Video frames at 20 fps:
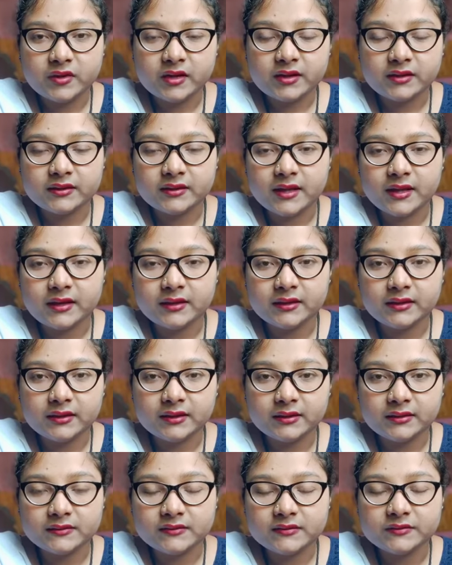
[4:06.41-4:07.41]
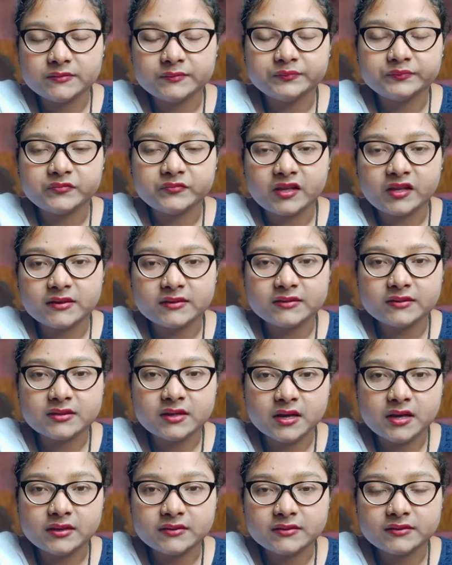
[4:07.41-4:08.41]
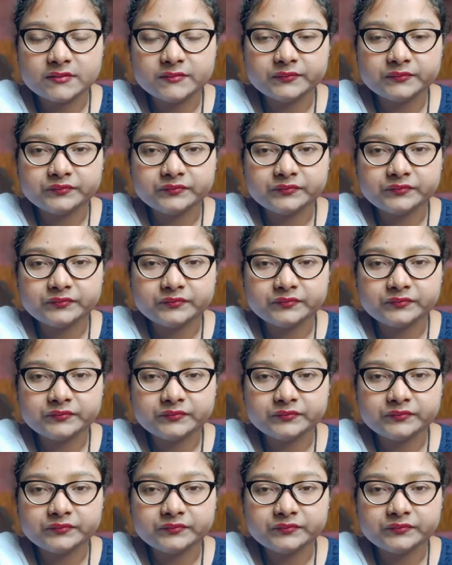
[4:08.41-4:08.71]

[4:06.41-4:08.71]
that is stars.